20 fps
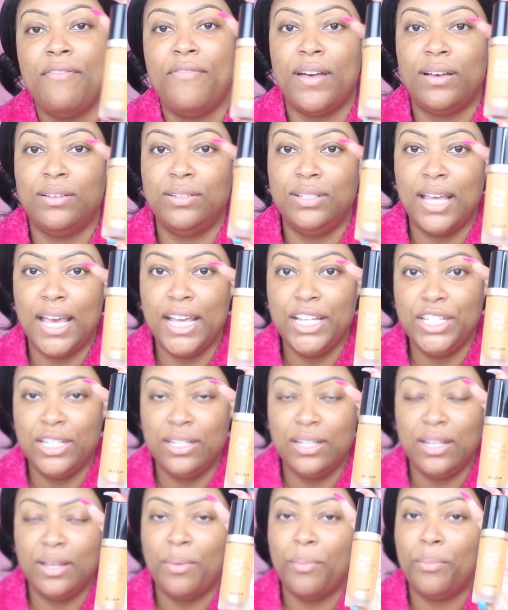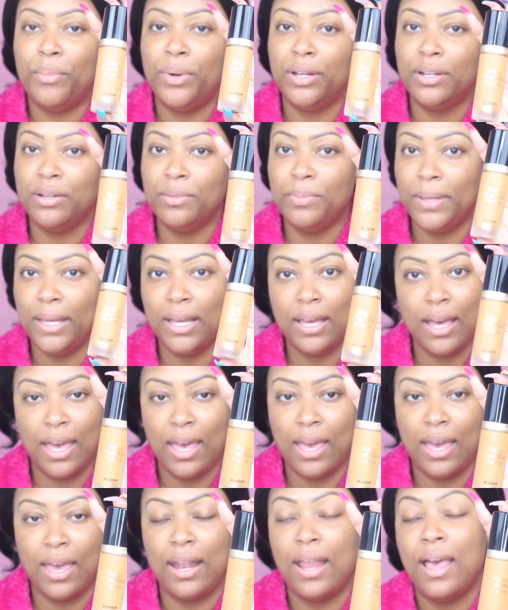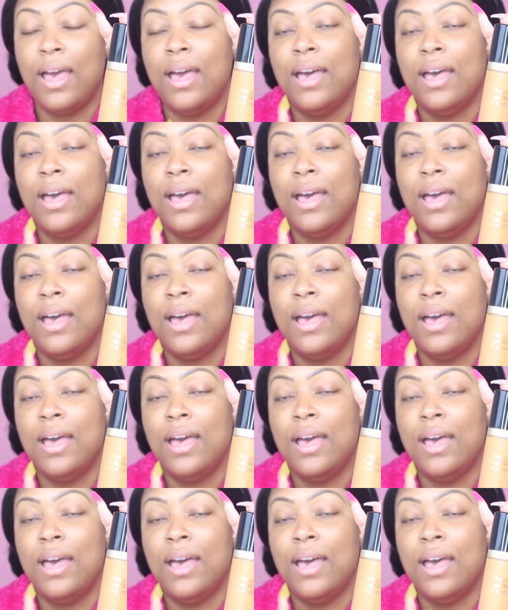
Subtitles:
foundation in Butter Pecan.